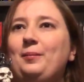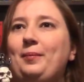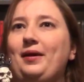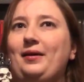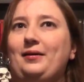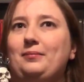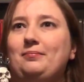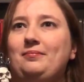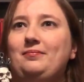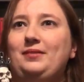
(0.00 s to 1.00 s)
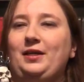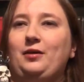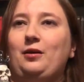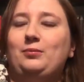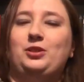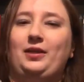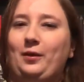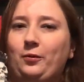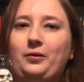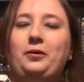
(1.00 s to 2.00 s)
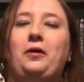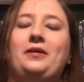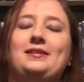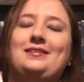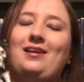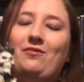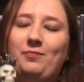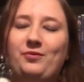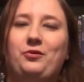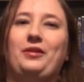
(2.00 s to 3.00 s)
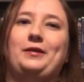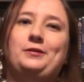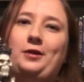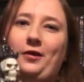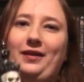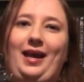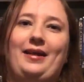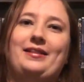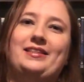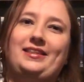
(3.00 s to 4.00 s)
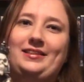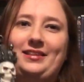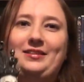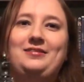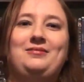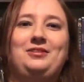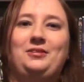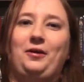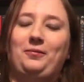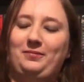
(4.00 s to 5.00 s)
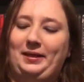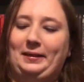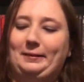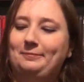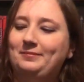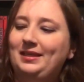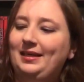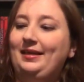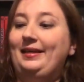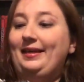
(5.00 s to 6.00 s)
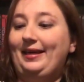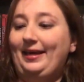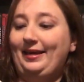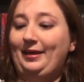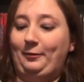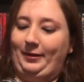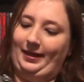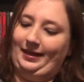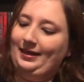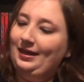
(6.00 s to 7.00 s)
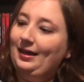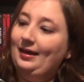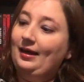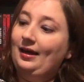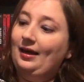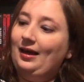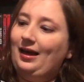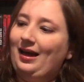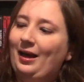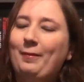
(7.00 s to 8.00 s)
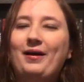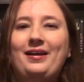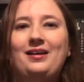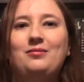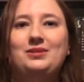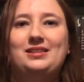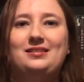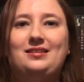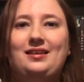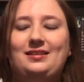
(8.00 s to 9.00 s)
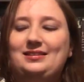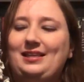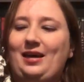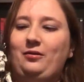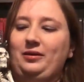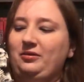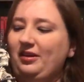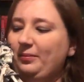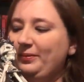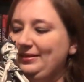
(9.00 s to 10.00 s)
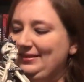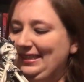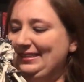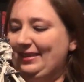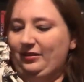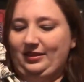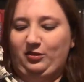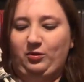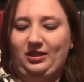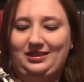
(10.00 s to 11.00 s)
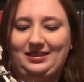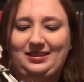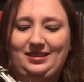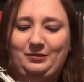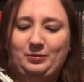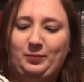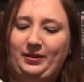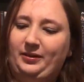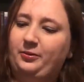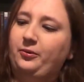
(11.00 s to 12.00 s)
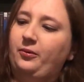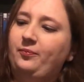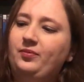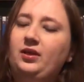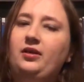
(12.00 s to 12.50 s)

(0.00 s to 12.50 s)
But, you know, I'm sure they ordered all this stuff before they saw the 8th season. So, you know. Anyway, how about him just because how incredibly detailed he was? I thought he was pretty cool.